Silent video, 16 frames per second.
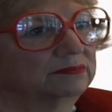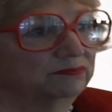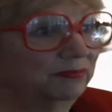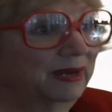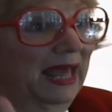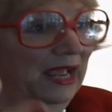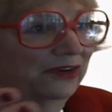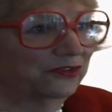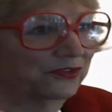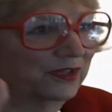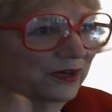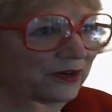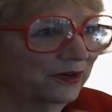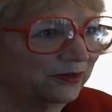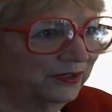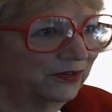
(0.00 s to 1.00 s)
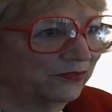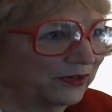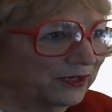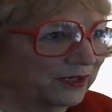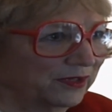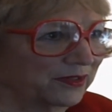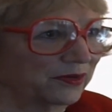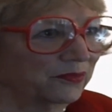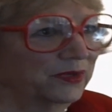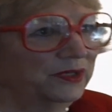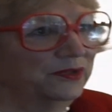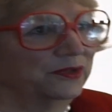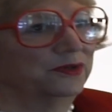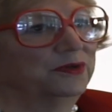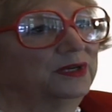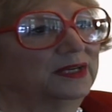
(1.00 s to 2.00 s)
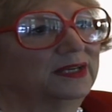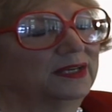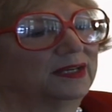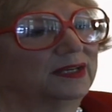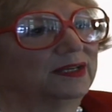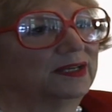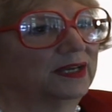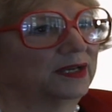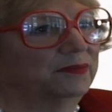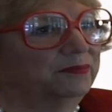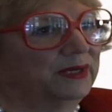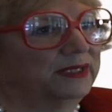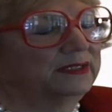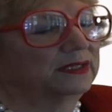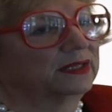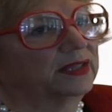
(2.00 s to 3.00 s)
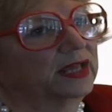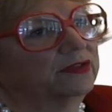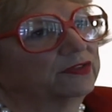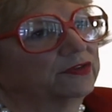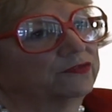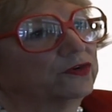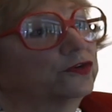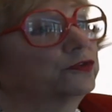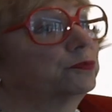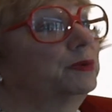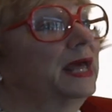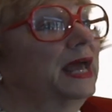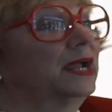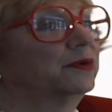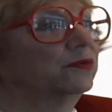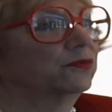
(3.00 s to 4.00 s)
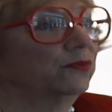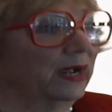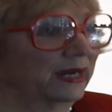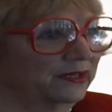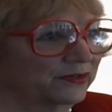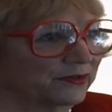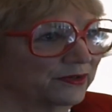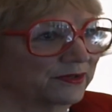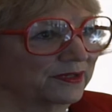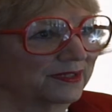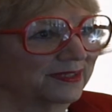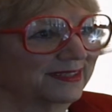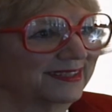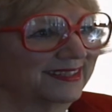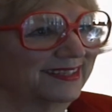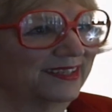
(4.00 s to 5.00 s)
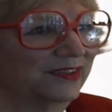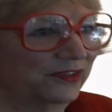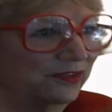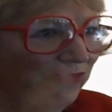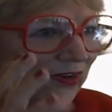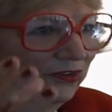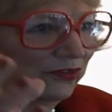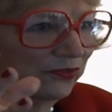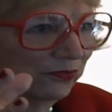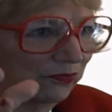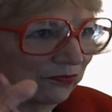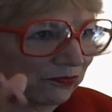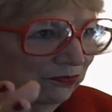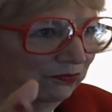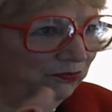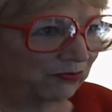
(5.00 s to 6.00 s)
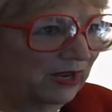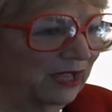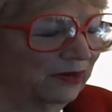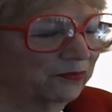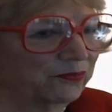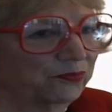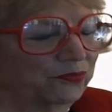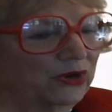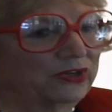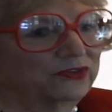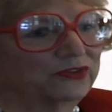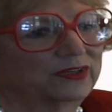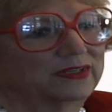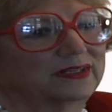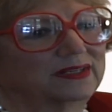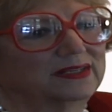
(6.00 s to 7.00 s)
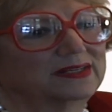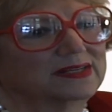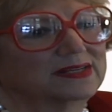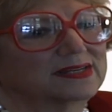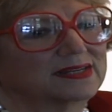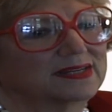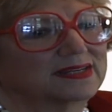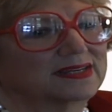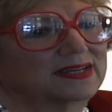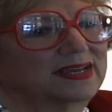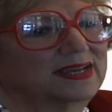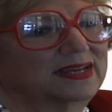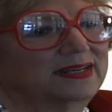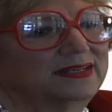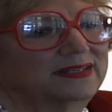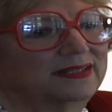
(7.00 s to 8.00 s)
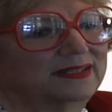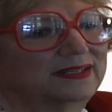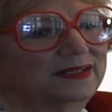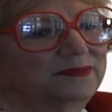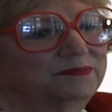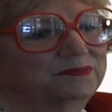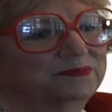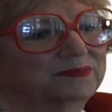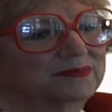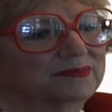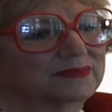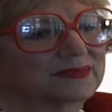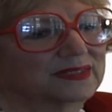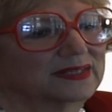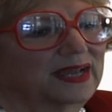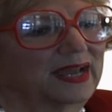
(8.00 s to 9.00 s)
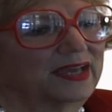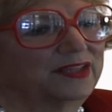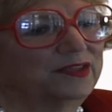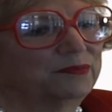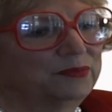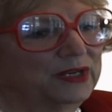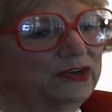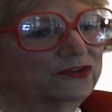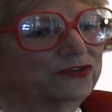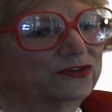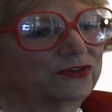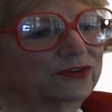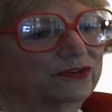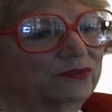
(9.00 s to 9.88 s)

blacks there differently than we do, but they have the first black rector, the first black president. And I had the pleasure